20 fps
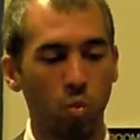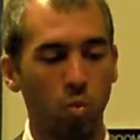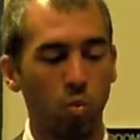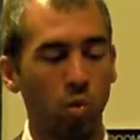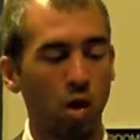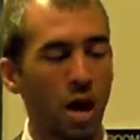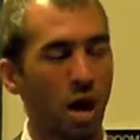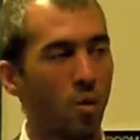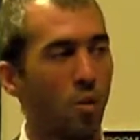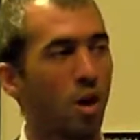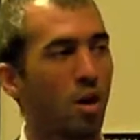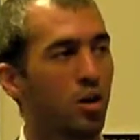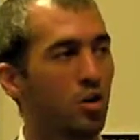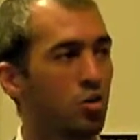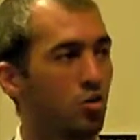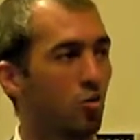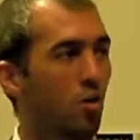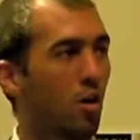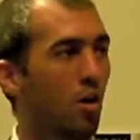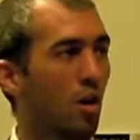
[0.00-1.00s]
what I want
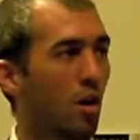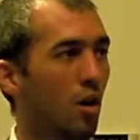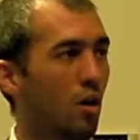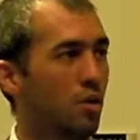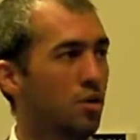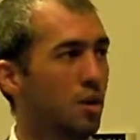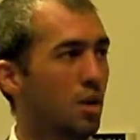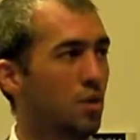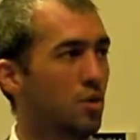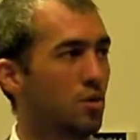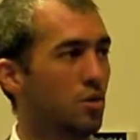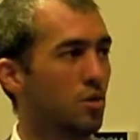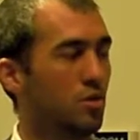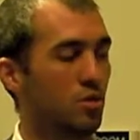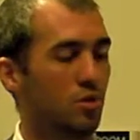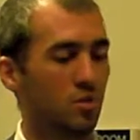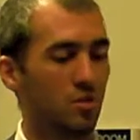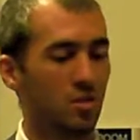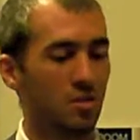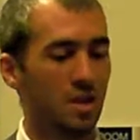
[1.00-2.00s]
to draw our attention
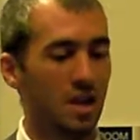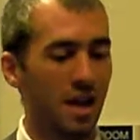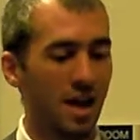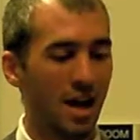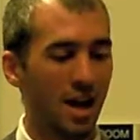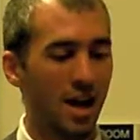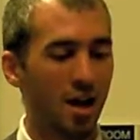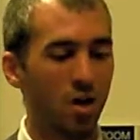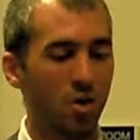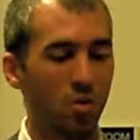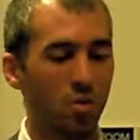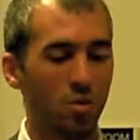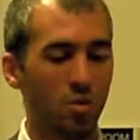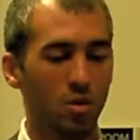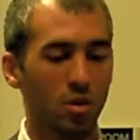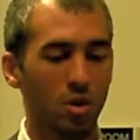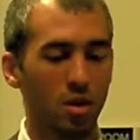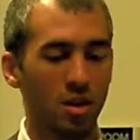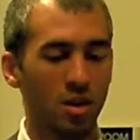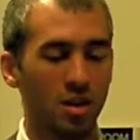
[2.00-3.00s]
to is how
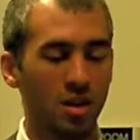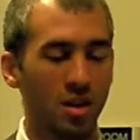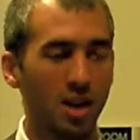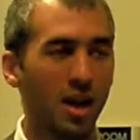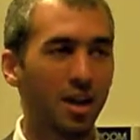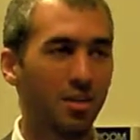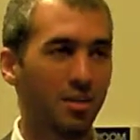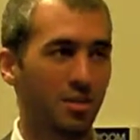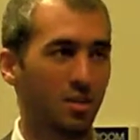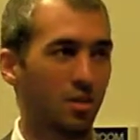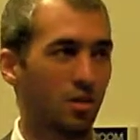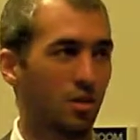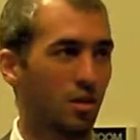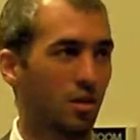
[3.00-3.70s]
connected